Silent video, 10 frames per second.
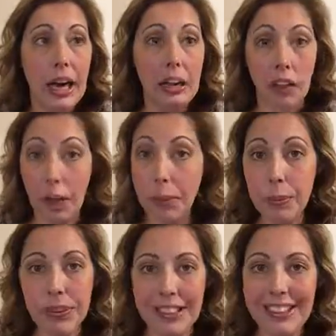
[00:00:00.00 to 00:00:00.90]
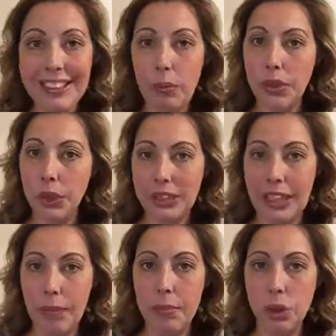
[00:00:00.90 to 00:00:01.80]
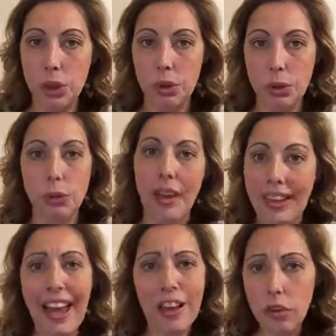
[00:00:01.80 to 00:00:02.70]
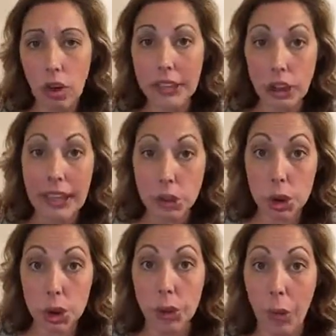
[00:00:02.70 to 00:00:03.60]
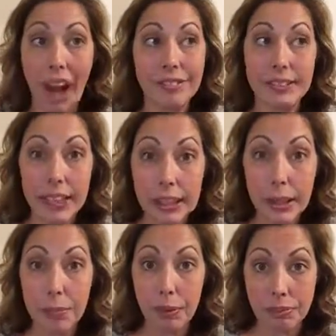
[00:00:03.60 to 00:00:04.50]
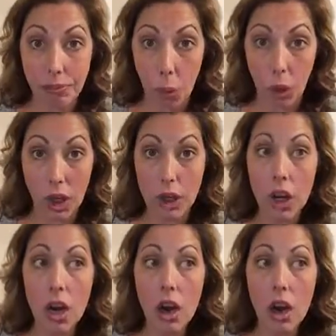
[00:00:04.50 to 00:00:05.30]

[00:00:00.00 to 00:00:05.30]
A lot of people think that when you skip meals, you lose weight. Yeah, it's true. I've done it before.